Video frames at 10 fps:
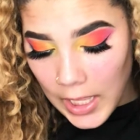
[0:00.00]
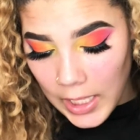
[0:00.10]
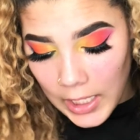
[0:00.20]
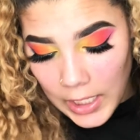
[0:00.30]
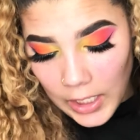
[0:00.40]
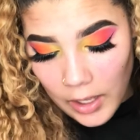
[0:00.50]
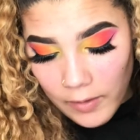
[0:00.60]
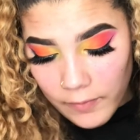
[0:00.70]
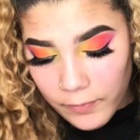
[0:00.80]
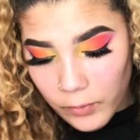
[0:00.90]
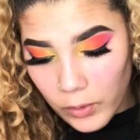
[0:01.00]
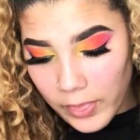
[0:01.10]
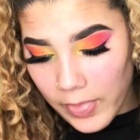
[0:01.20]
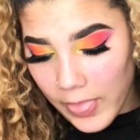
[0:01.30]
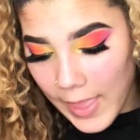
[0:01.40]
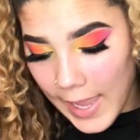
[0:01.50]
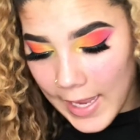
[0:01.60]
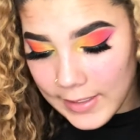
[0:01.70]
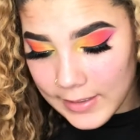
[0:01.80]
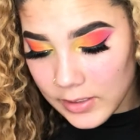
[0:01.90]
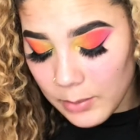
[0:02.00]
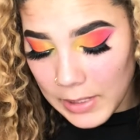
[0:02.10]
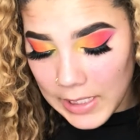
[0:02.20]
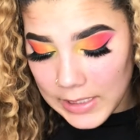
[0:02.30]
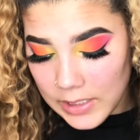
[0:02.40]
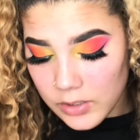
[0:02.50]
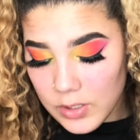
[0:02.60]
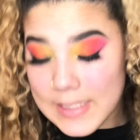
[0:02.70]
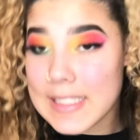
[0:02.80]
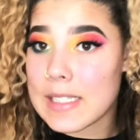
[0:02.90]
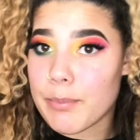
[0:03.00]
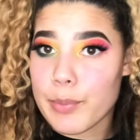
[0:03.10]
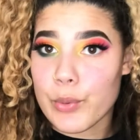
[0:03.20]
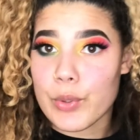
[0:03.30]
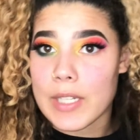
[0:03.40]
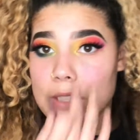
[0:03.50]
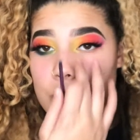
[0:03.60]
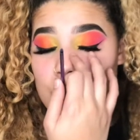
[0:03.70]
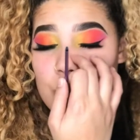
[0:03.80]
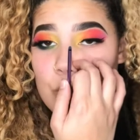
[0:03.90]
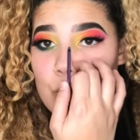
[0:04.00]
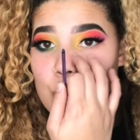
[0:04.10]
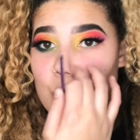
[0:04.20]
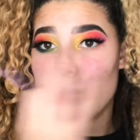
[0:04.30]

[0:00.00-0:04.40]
and for that it's gonna be a little simple, not too